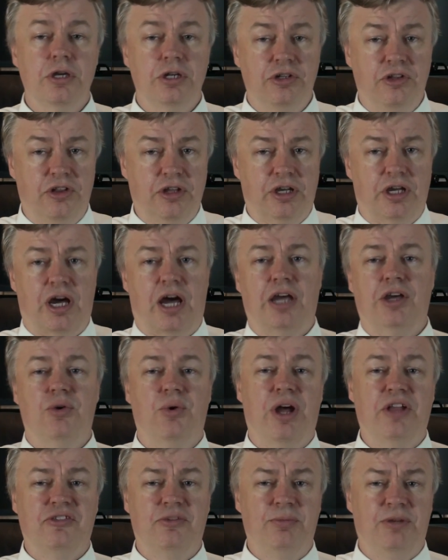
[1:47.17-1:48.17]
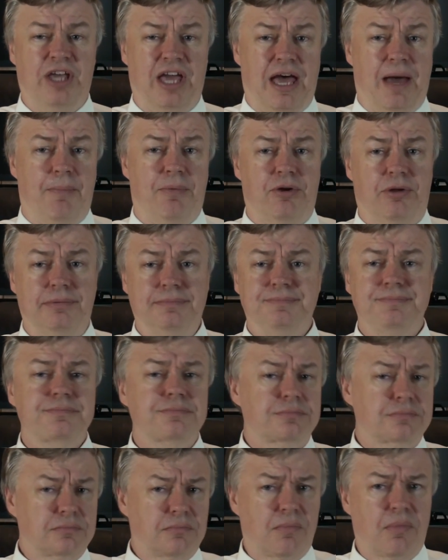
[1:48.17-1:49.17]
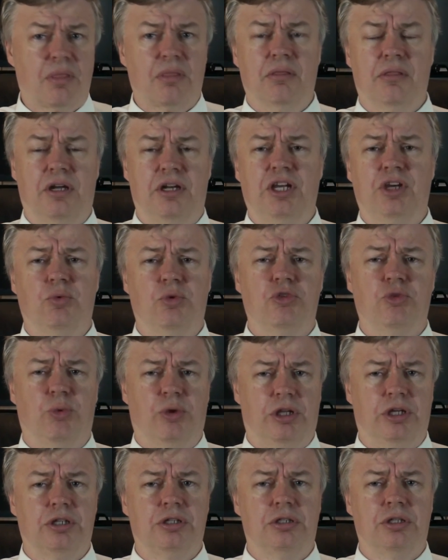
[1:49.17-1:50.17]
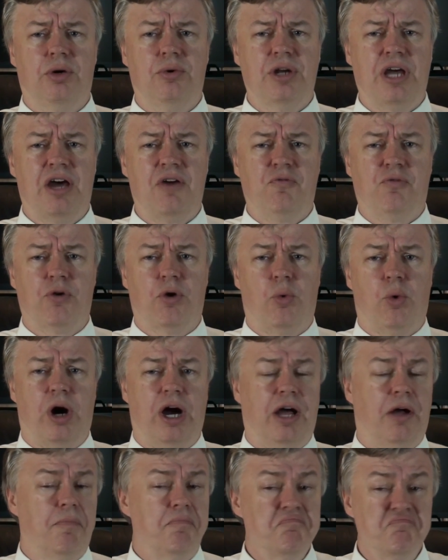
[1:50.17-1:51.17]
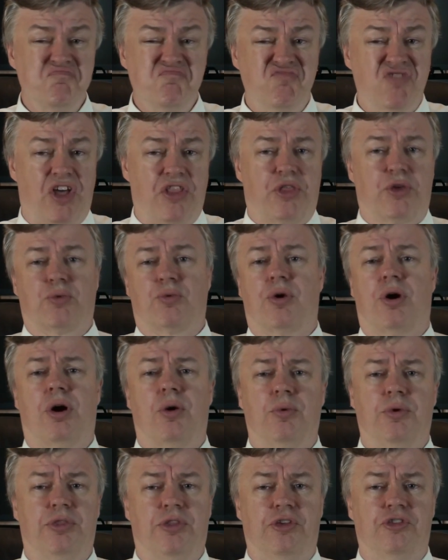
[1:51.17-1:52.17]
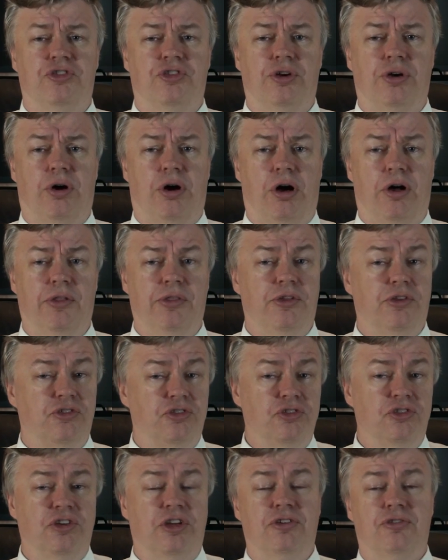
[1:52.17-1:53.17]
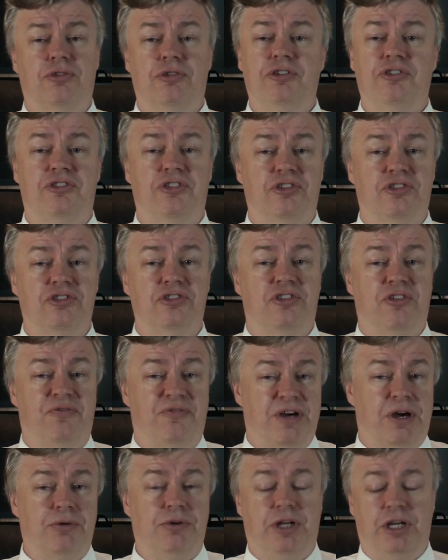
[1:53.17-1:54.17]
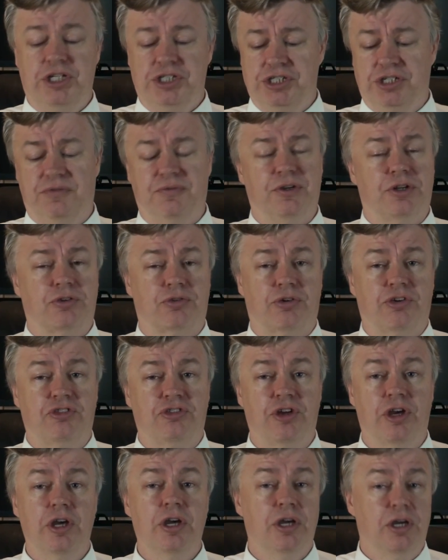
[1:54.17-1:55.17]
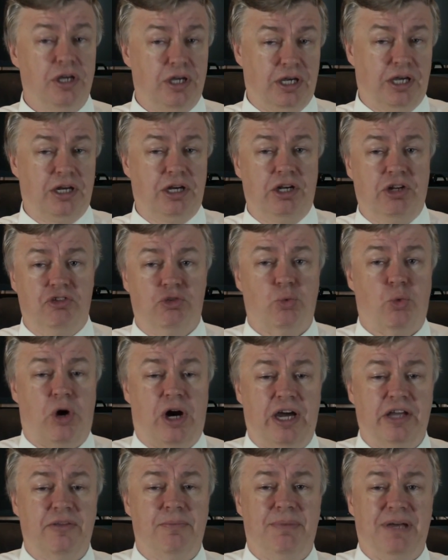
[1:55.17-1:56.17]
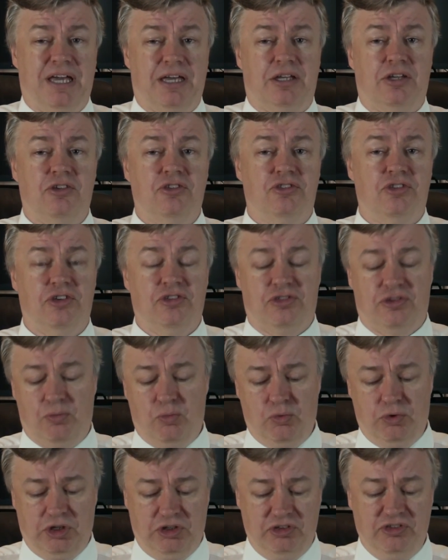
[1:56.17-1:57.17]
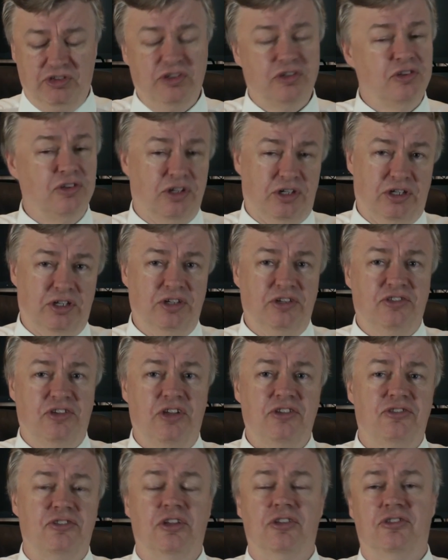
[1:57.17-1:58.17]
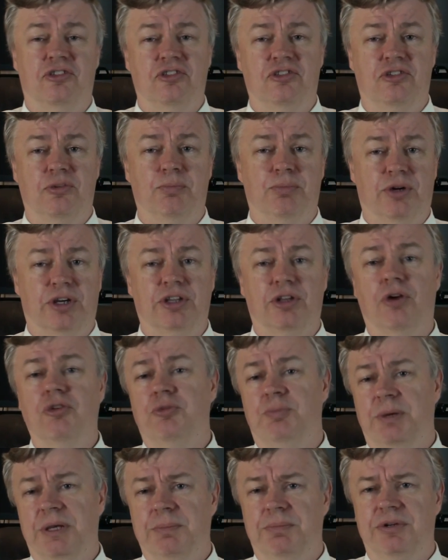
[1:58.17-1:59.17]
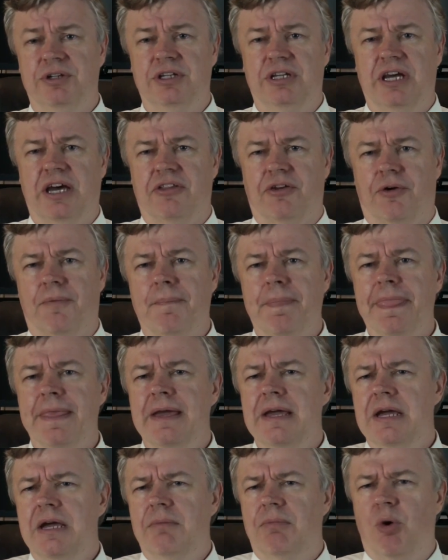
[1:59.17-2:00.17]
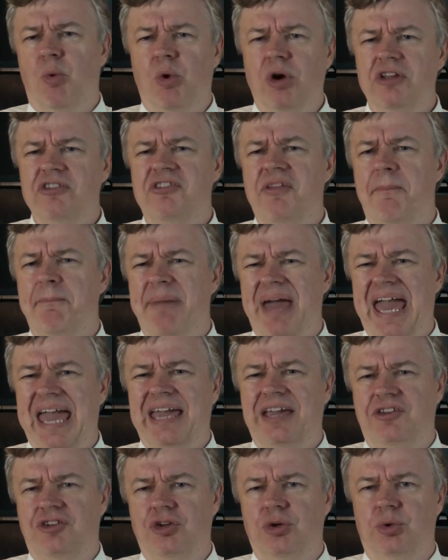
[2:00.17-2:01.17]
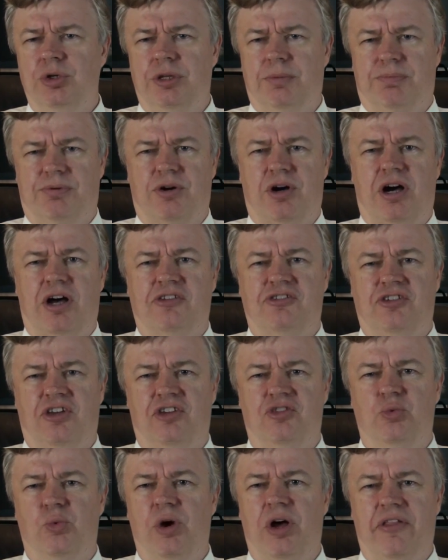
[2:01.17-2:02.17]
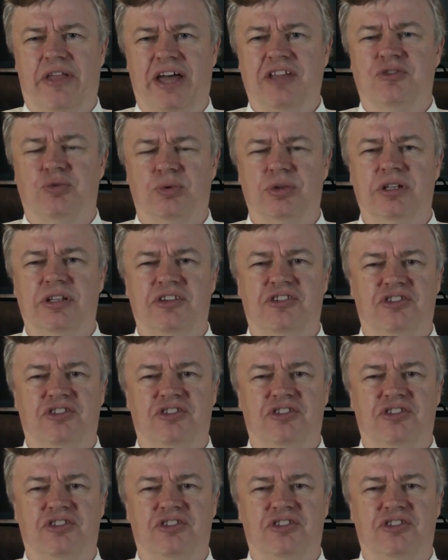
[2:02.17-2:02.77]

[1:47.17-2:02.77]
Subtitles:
to the guy who had some capital that he was willing to loan out for a while. Nothing wrong with this at all. This is interest. This is the foundation of interest, and it is why the banking system is in existence, is to bring those people together. But what does the bank do in the process? Well, that's really